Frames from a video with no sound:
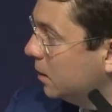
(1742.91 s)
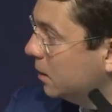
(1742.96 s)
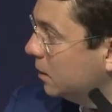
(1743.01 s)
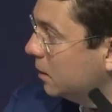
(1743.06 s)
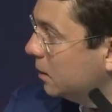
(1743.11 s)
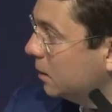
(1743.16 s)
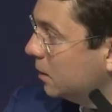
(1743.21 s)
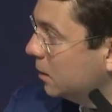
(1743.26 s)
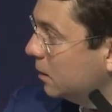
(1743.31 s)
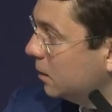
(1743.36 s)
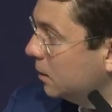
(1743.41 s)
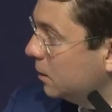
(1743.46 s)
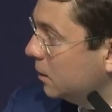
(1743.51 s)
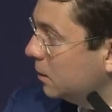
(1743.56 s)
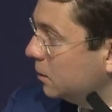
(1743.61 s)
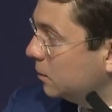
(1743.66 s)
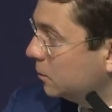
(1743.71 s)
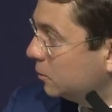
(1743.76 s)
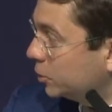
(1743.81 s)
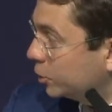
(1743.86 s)

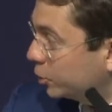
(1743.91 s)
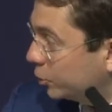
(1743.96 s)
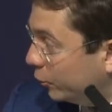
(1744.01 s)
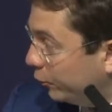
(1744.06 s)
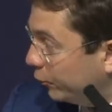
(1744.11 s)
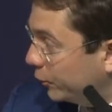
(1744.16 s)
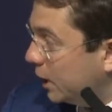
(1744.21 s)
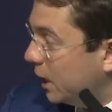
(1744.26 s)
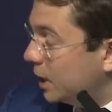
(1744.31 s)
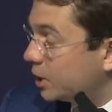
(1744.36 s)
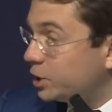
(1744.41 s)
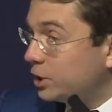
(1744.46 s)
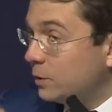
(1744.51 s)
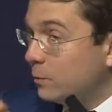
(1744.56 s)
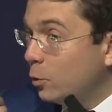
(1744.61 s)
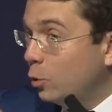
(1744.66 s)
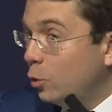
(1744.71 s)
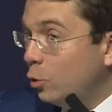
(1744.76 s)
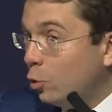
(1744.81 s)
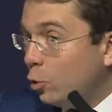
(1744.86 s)
renovated, and
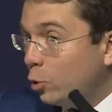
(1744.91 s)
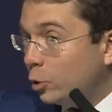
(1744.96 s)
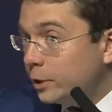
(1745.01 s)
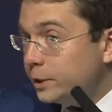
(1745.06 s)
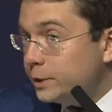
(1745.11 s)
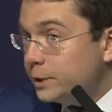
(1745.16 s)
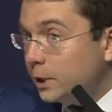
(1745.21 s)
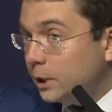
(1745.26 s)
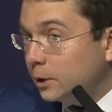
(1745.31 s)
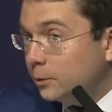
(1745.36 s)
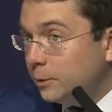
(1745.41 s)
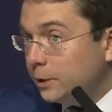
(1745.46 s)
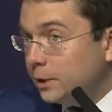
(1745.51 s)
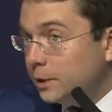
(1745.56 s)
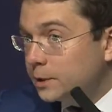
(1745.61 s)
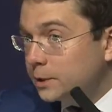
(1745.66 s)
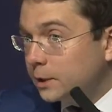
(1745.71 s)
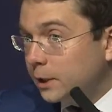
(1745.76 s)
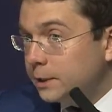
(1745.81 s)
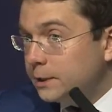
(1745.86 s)
beautiful.
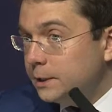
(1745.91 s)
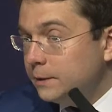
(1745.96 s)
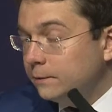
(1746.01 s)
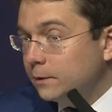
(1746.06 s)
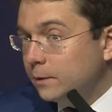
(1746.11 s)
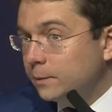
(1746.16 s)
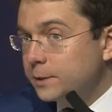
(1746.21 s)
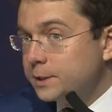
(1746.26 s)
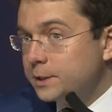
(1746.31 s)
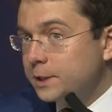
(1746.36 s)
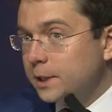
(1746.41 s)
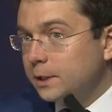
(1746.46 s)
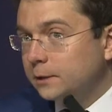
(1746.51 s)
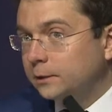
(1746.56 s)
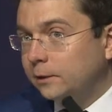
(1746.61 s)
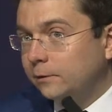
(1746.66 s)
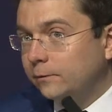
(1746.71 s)
Is it good or bad?